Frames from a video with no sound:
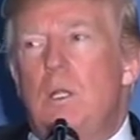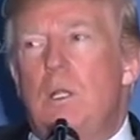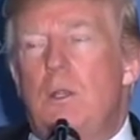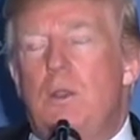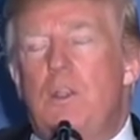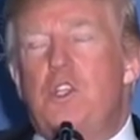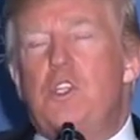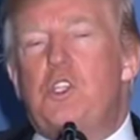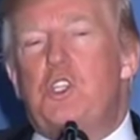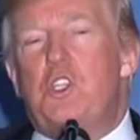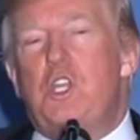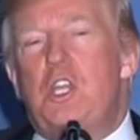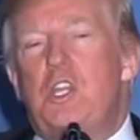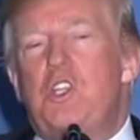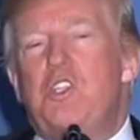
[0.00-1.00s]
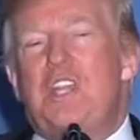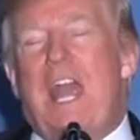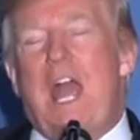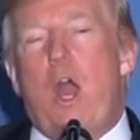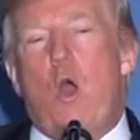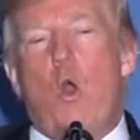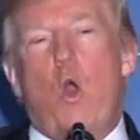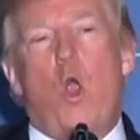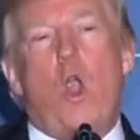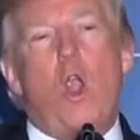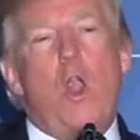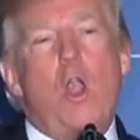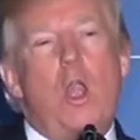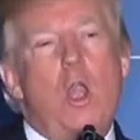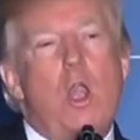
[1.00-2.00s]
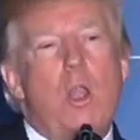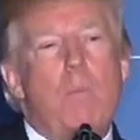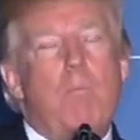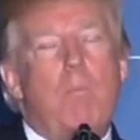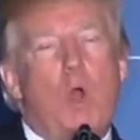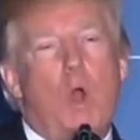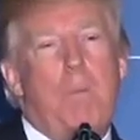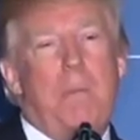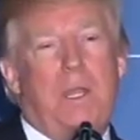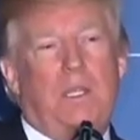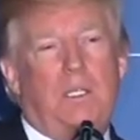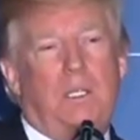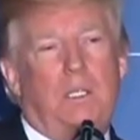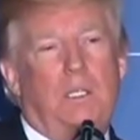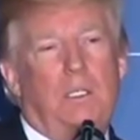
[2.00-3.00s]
This is our moment.